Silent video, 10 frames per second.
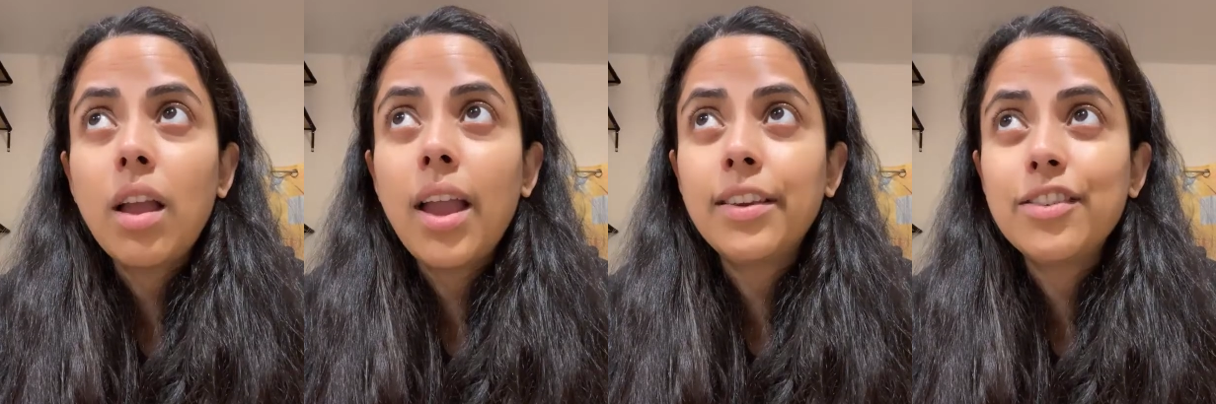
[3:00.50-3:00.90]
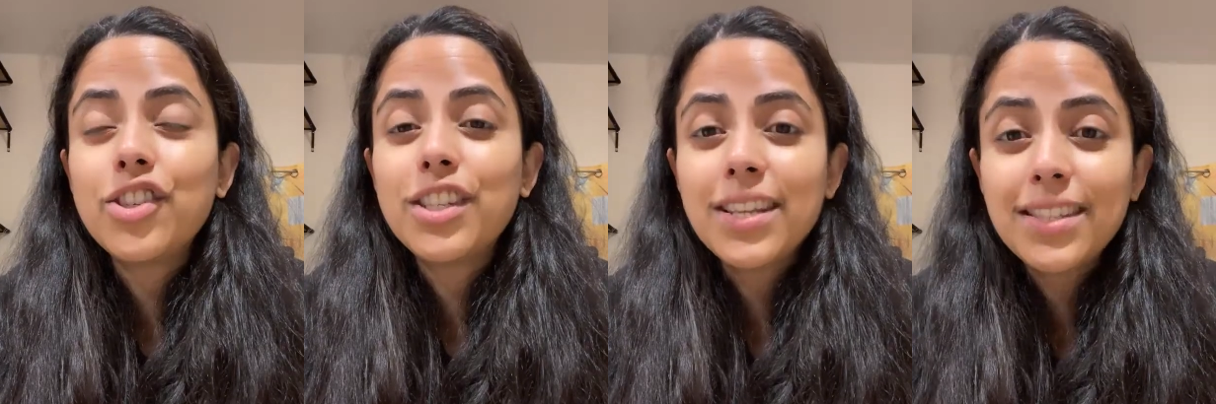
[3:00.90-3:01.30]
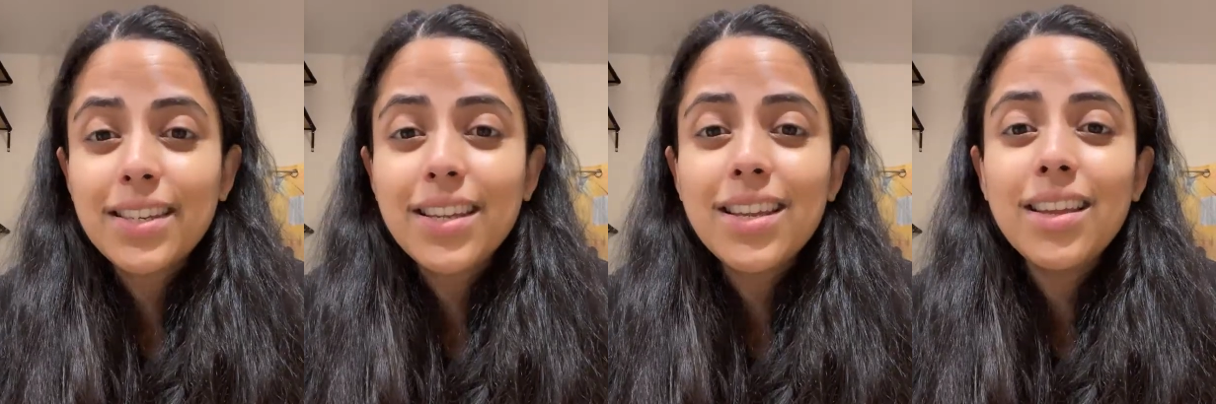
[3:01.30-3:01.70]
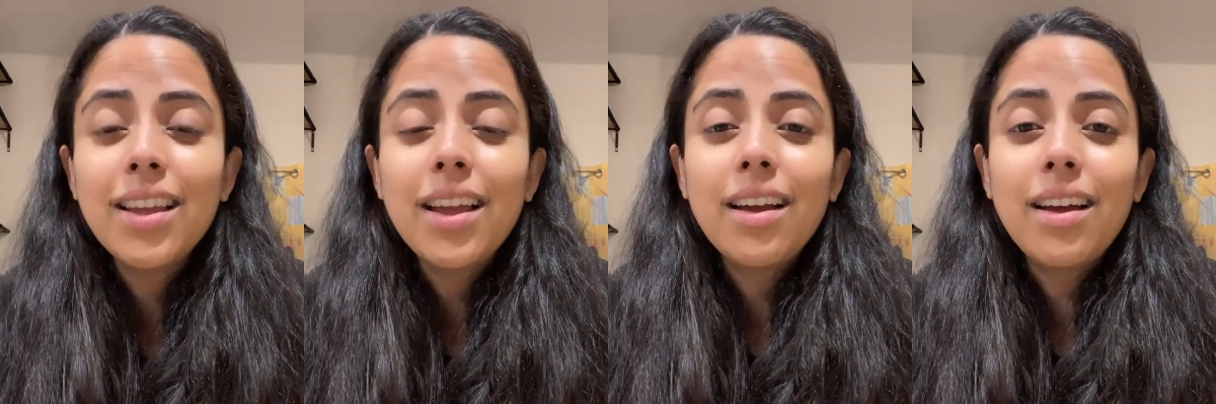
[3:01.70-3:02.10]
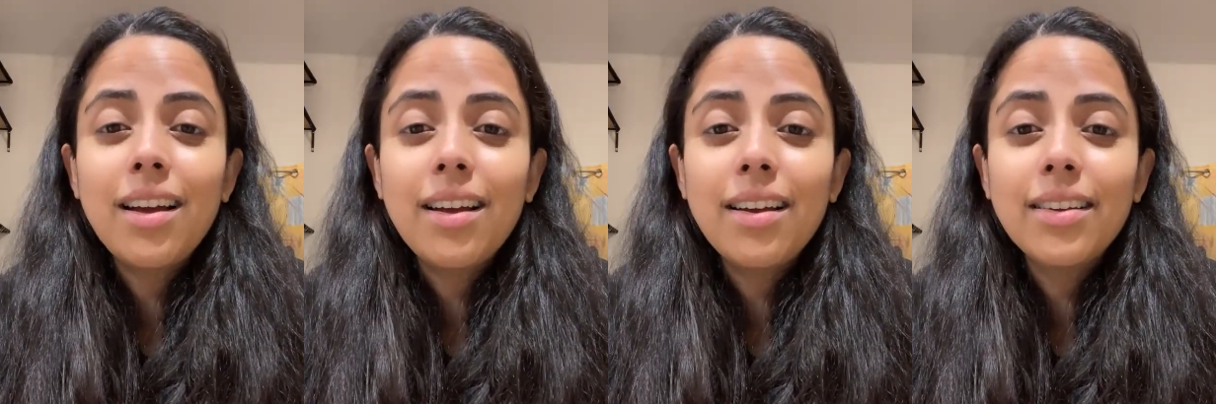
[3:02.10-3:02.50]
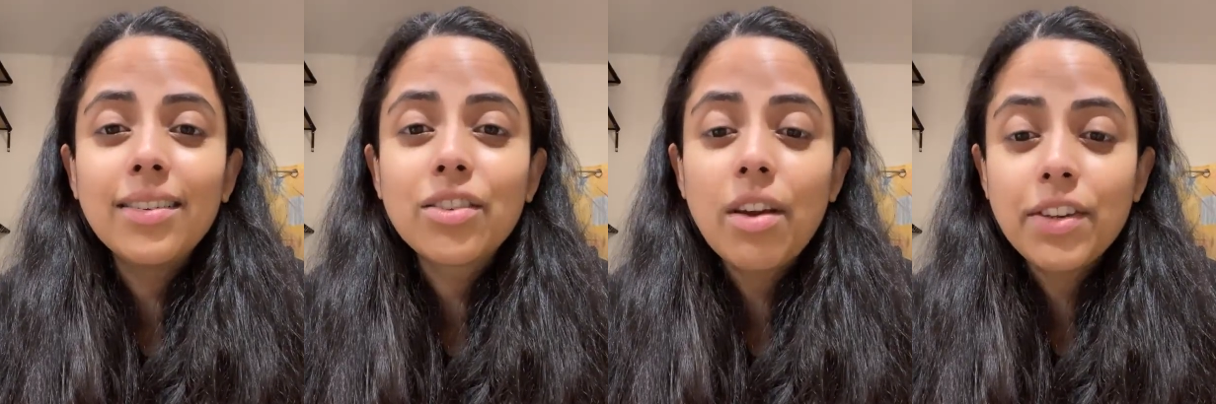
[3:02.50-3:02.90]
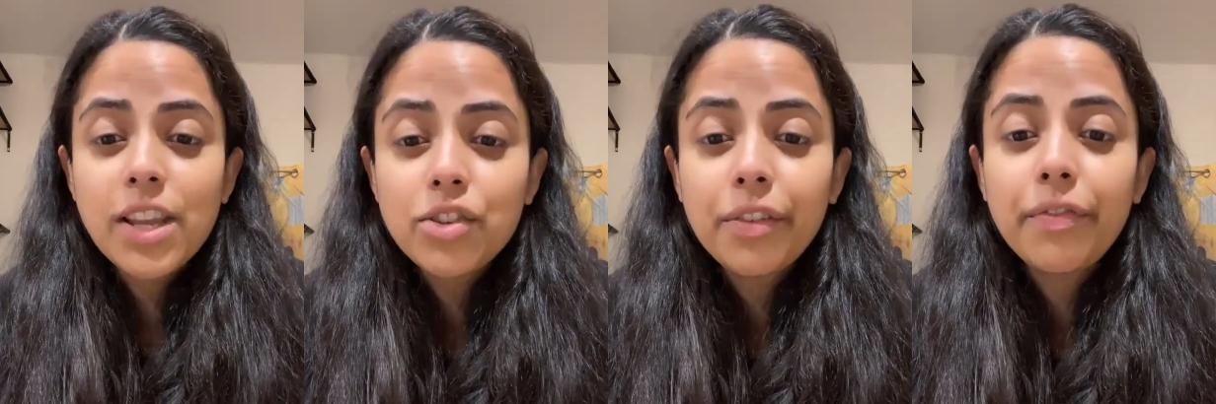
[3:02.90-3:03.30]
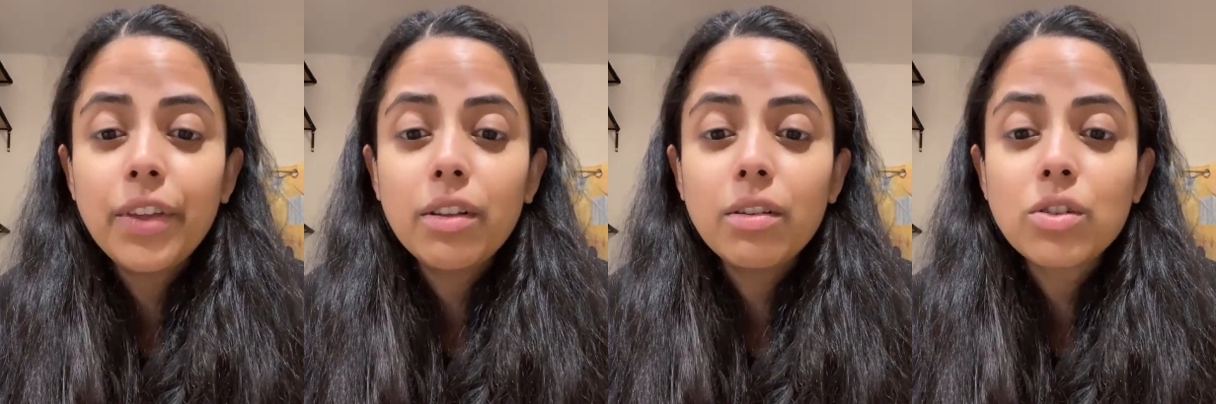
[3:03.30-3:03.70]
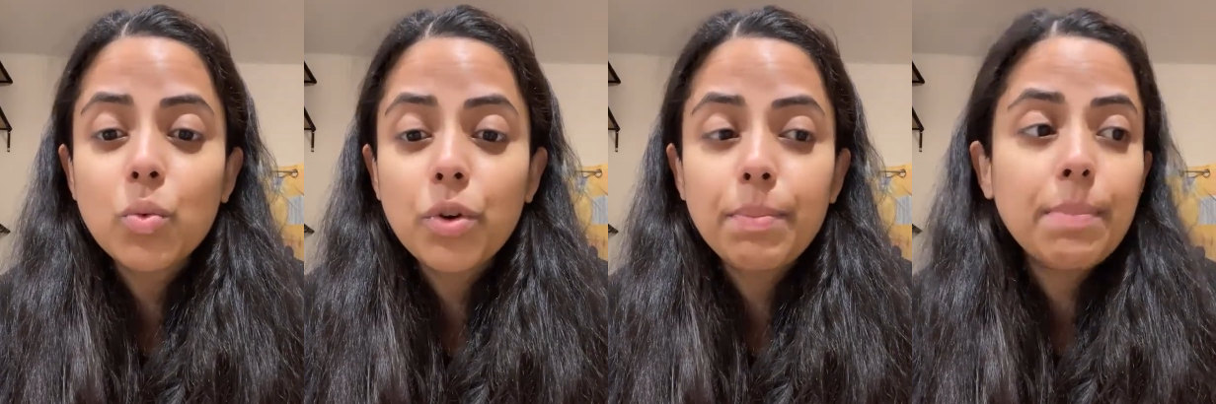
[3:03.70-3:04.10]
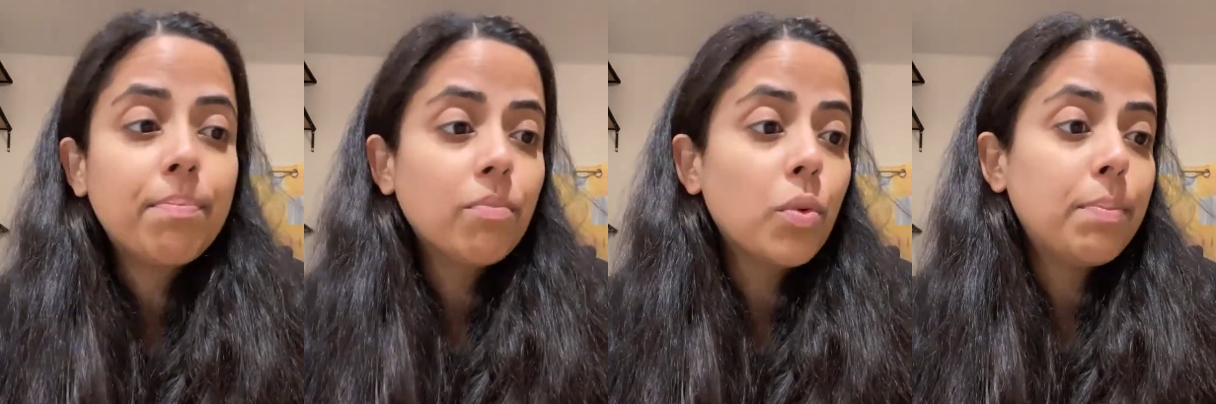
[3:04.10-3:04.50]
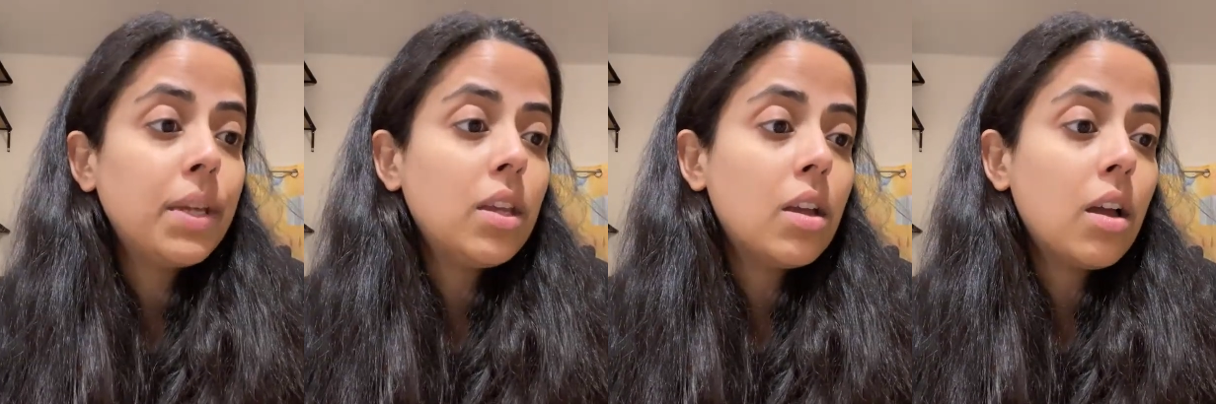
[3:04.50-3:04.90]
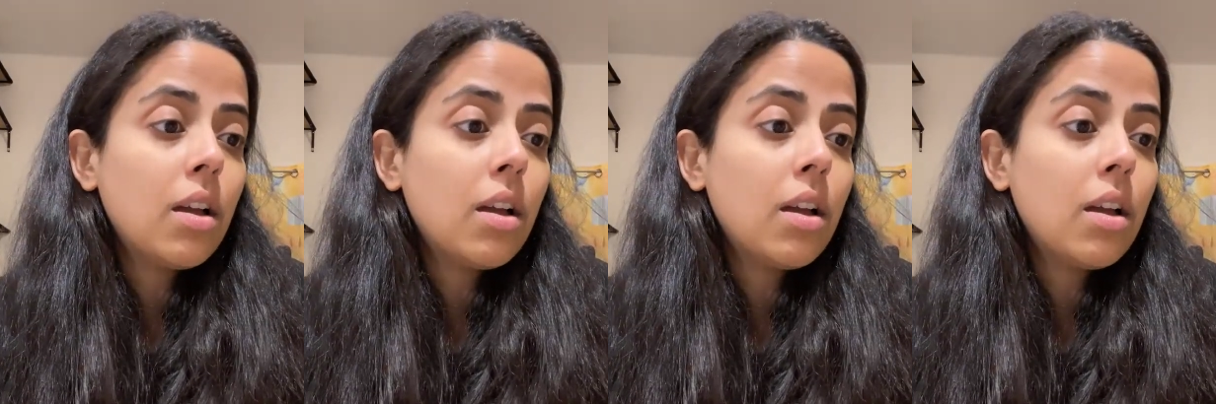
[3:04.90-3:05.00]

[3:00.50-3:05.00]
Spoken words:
energy density, gravitational field would be